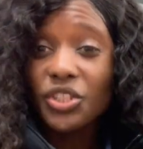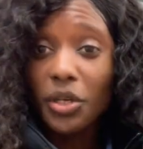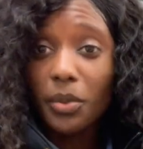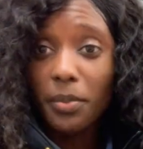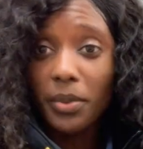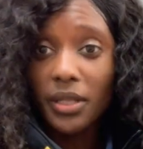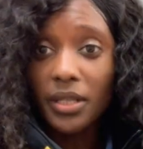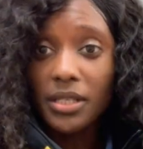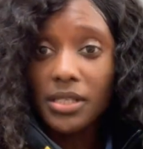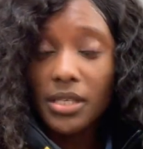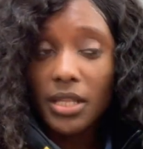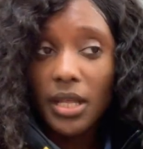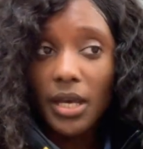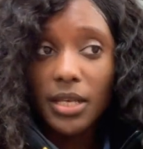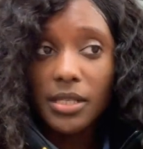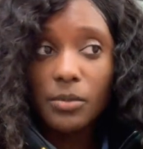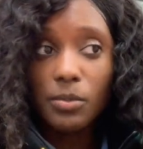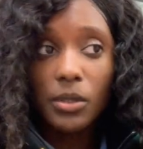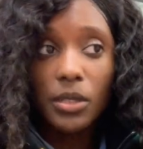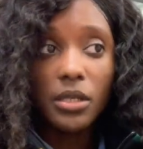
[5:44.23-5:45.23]
up in this
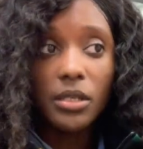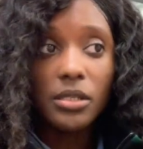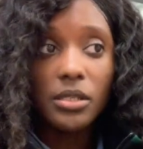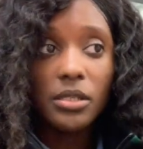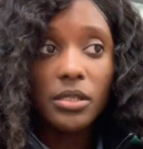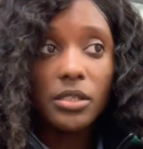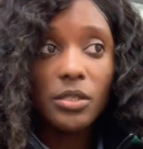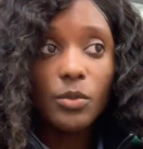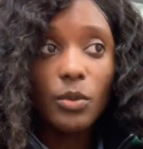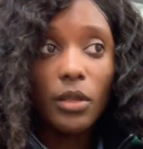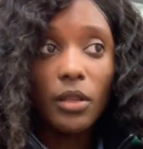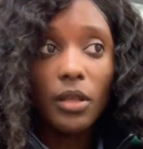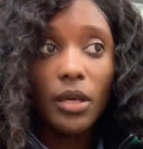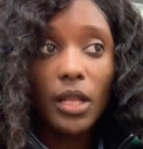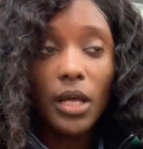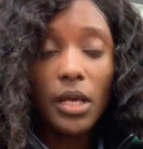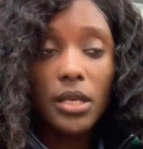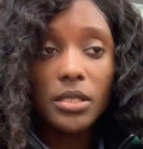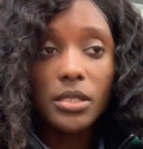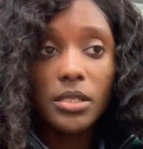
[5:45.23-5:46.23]
class because it's one of the
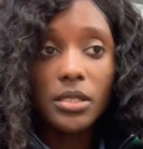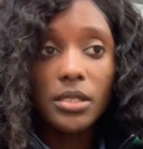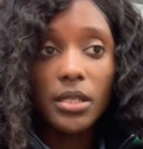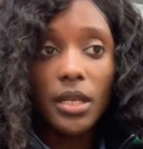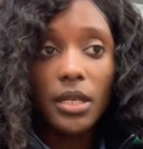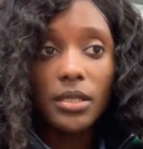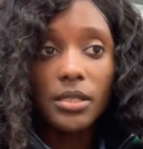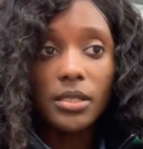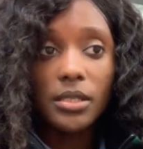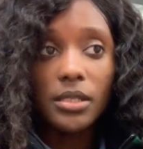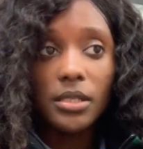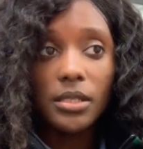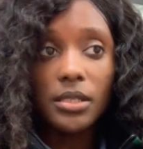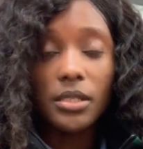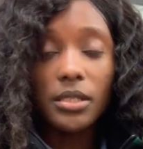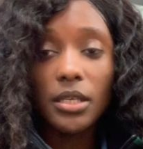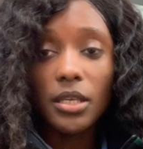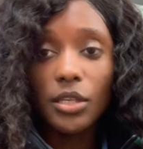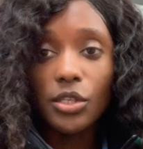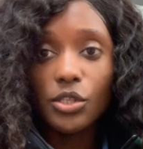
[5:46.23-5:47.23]
classes that is
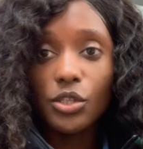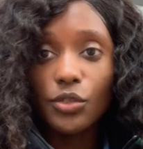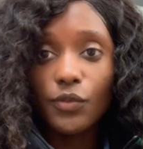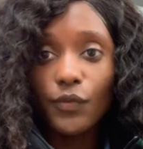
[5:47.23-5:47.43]
easiest